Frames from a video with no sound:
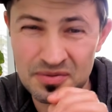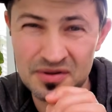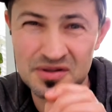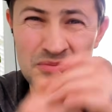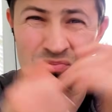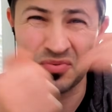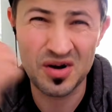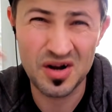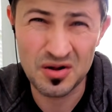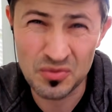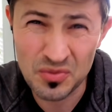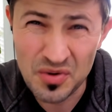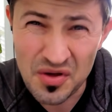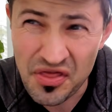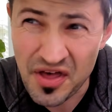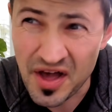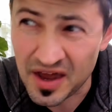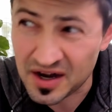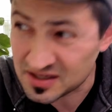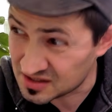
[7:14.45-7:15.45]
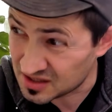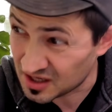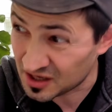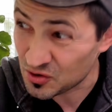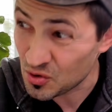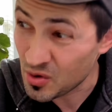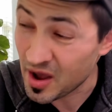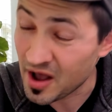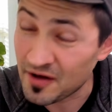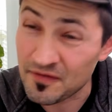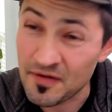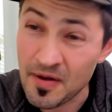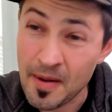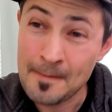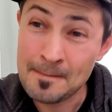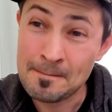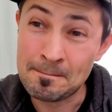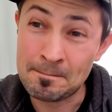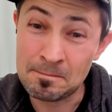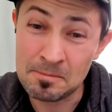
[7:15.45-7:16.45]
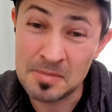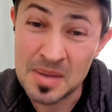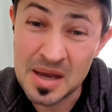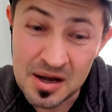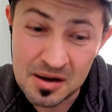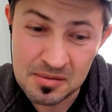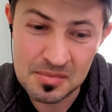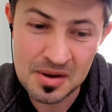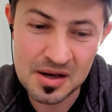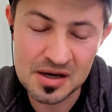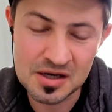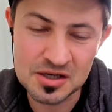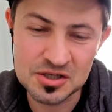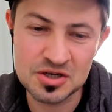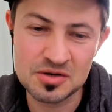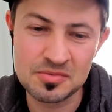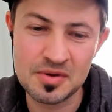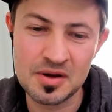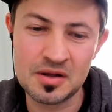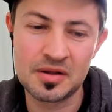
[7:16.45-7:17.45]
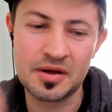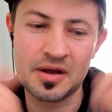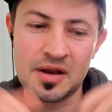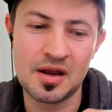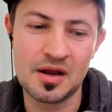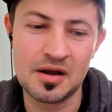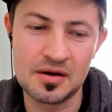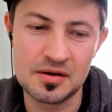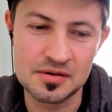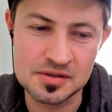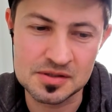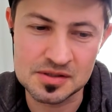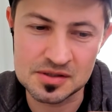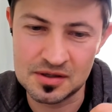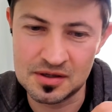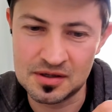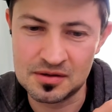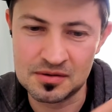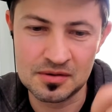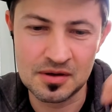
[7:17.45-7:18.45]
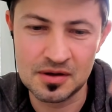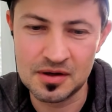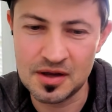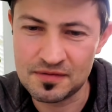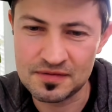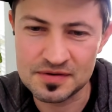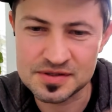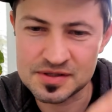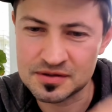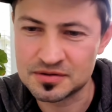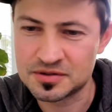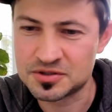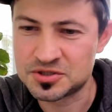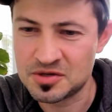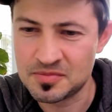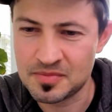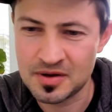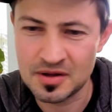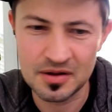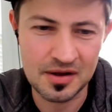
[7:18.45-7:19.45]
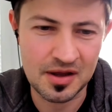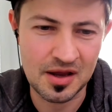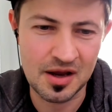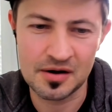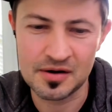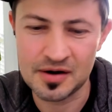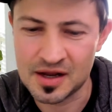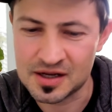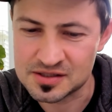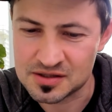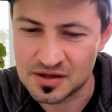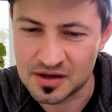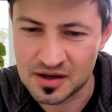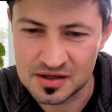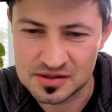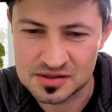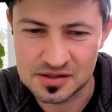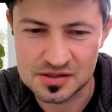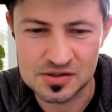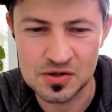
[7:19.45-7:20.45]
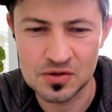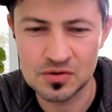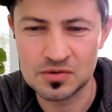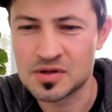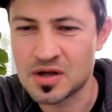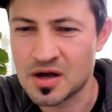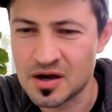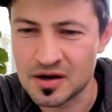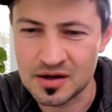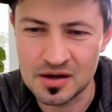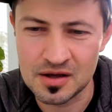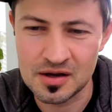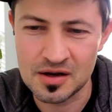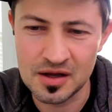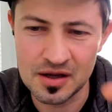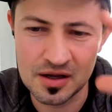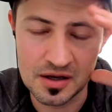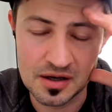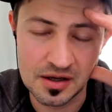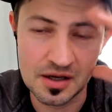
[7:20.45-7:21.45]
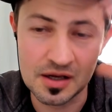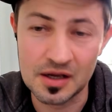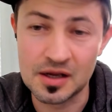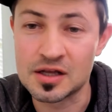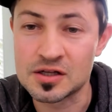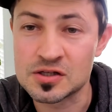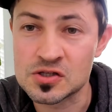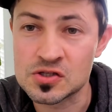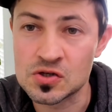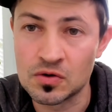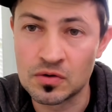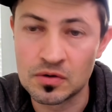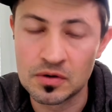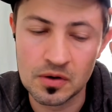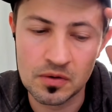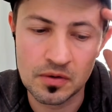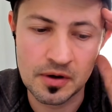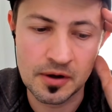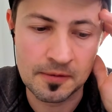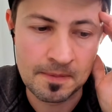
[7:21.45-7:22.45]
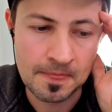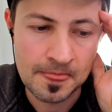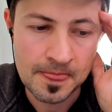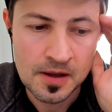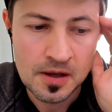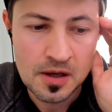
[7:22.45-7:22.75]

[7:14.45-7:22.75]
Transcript: But the problem with that is that you have many Gmail accounts, and every single Gmail account has its own login, and it gets so annoying.